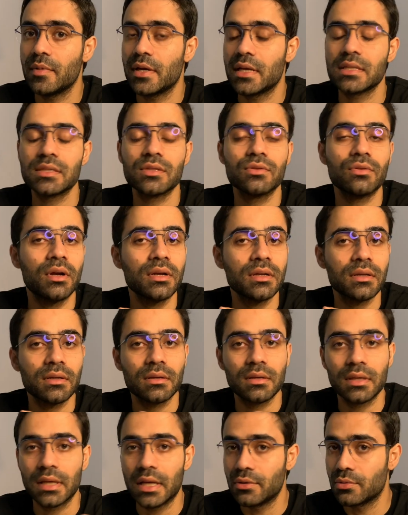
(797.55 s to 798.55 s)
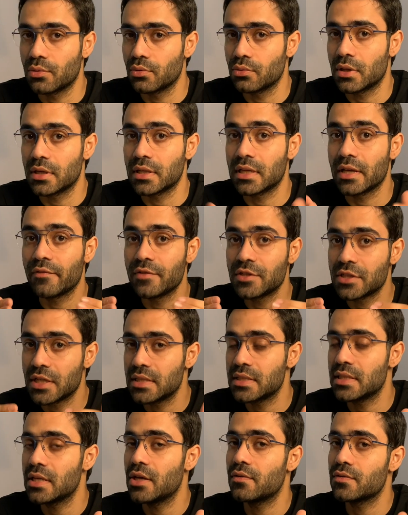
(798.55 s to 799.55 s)
is not due to the
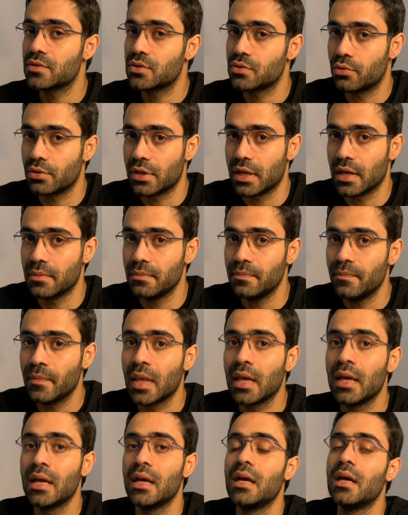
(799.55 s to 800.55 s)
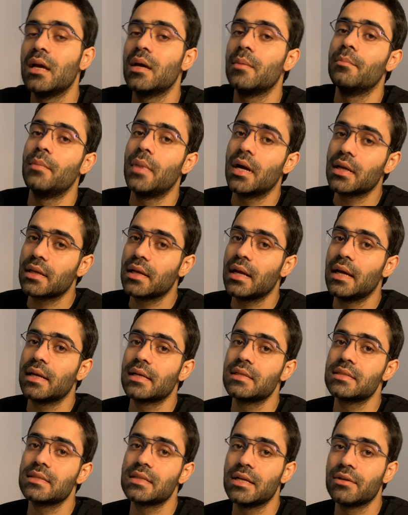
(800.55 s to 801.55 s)
deficiency of sodium, but it
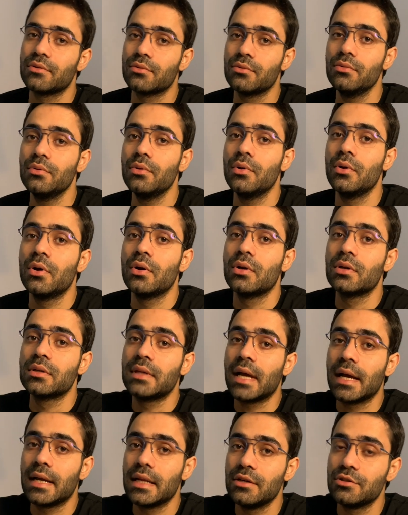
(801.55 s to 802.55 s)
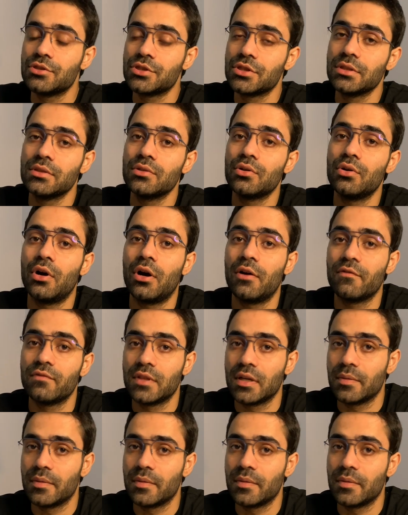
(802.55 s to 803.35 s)
is due to dilution of the